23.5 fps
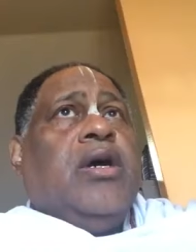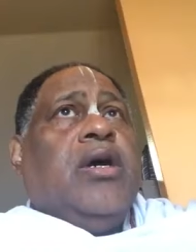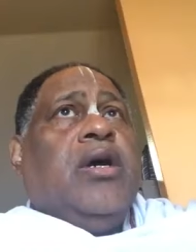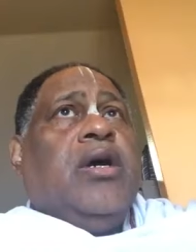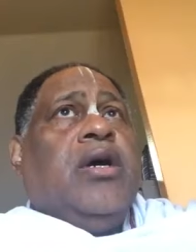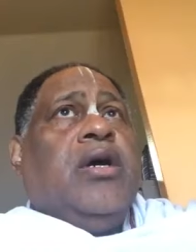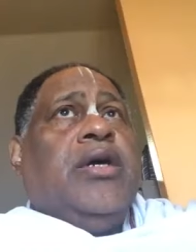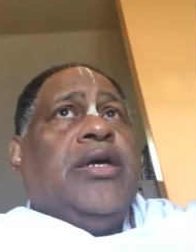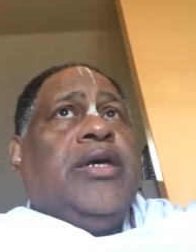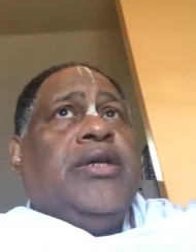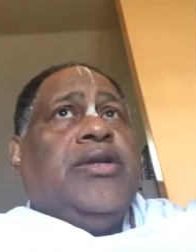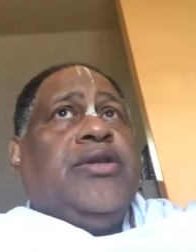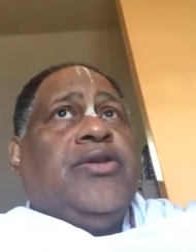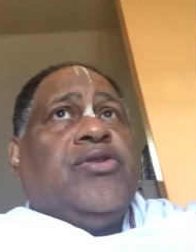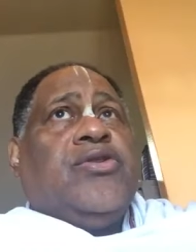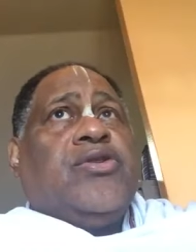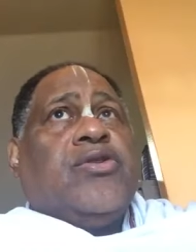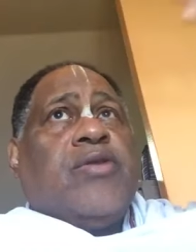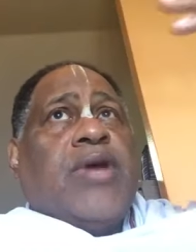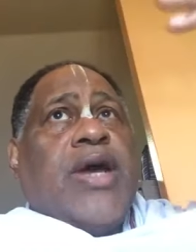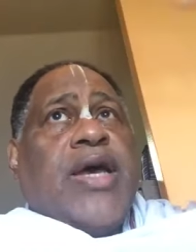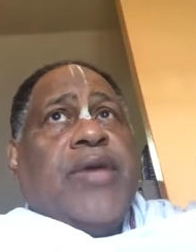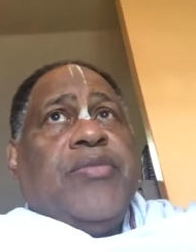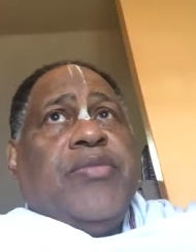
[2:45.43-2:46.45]
uh, in
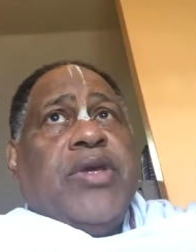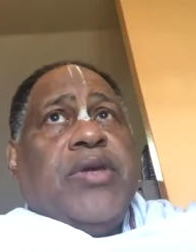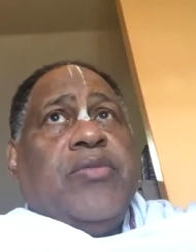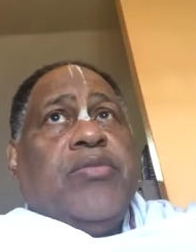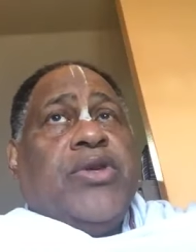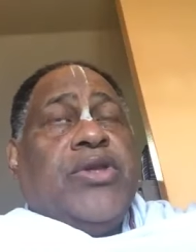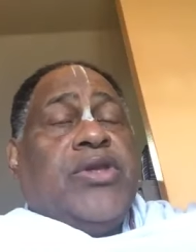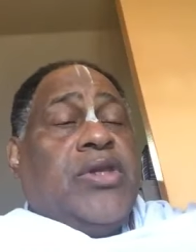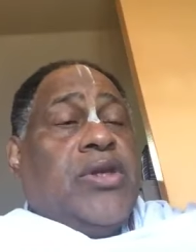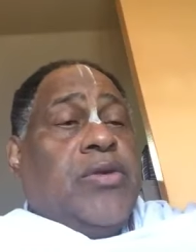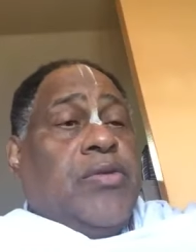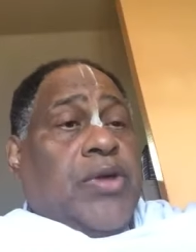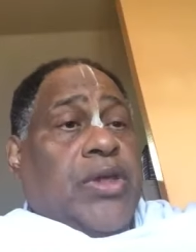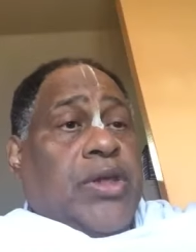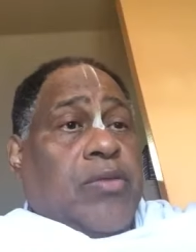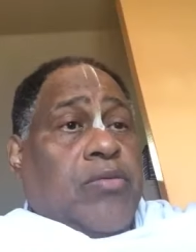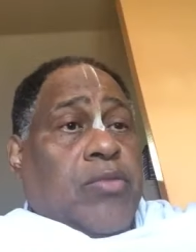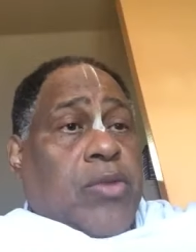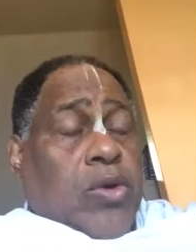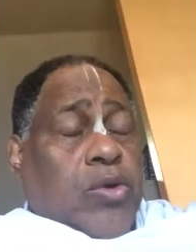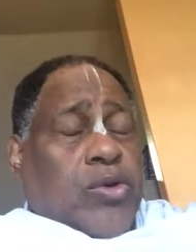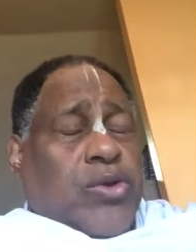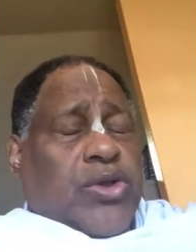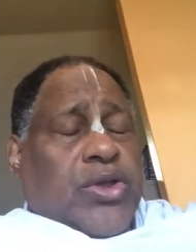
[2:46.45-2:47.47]
describing material
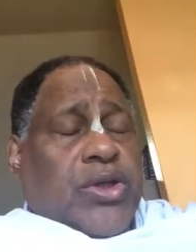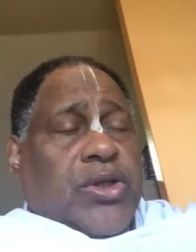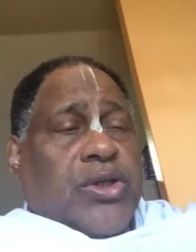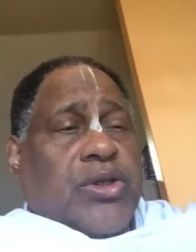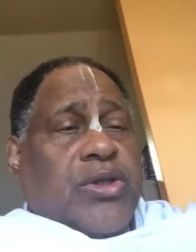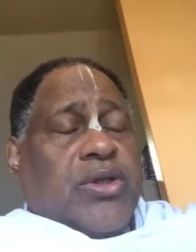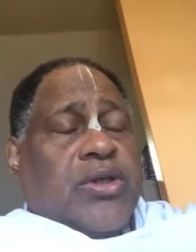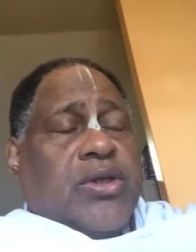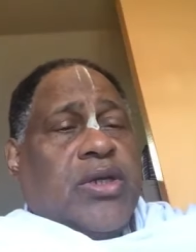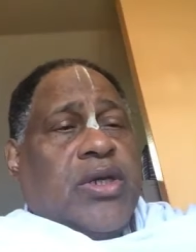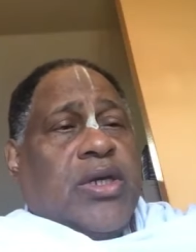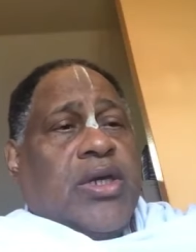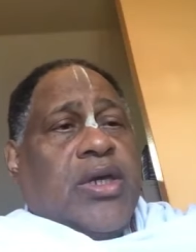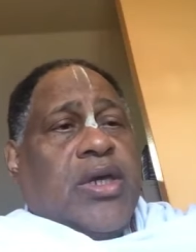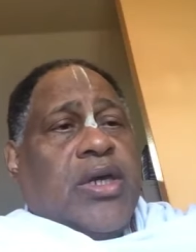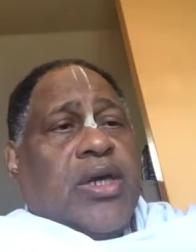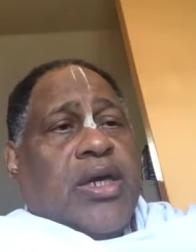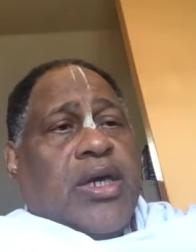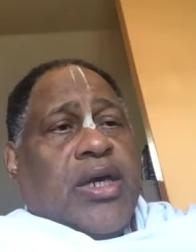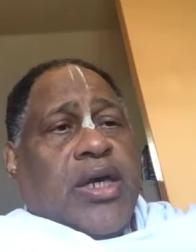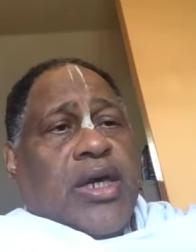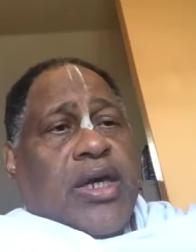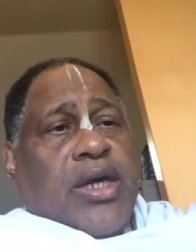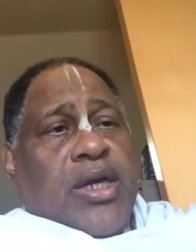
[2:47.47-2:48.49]
emotions
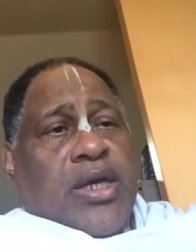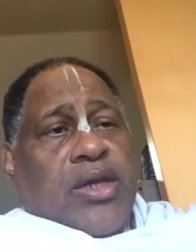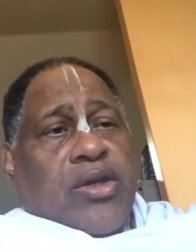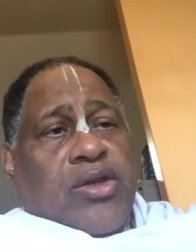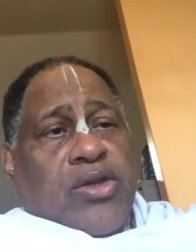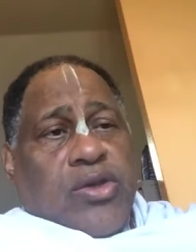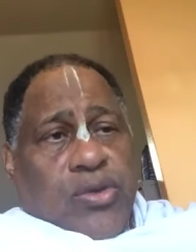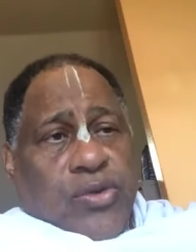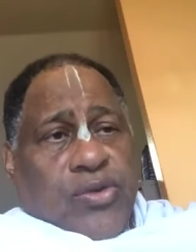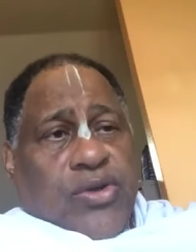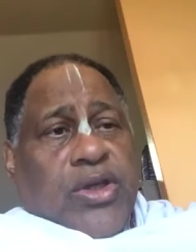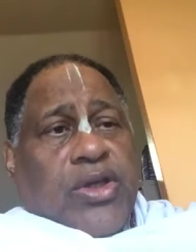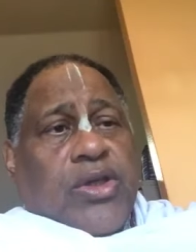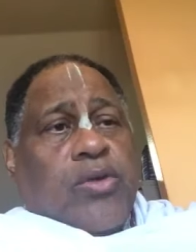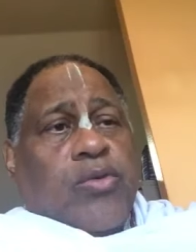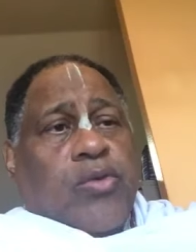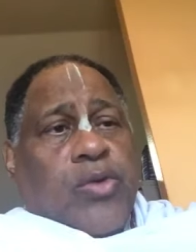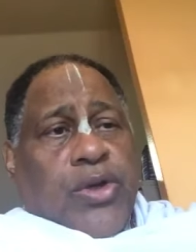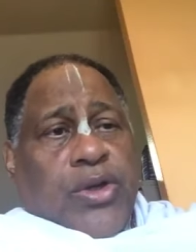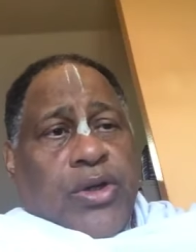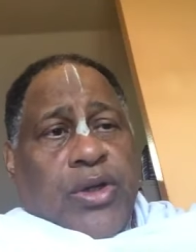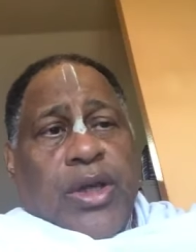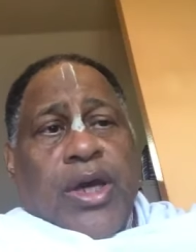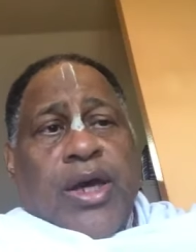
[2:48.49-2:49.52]
and using the
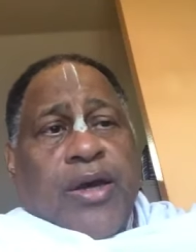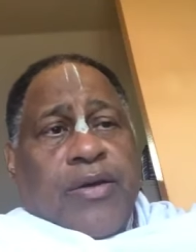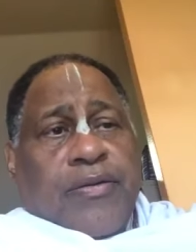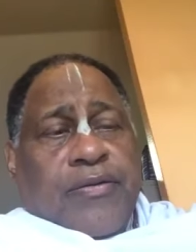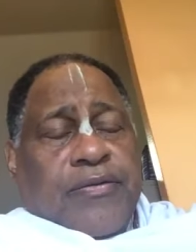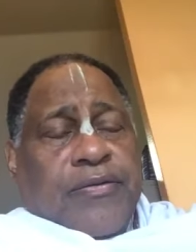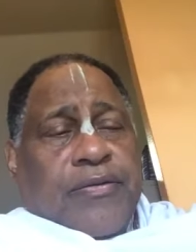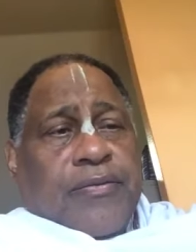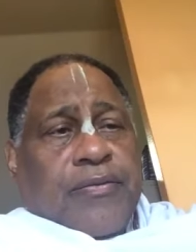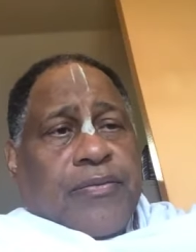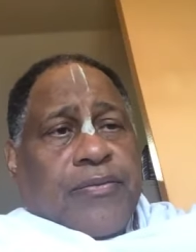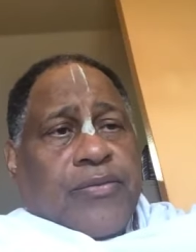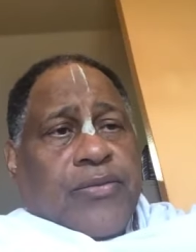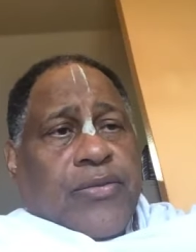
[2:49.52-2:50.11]
word love.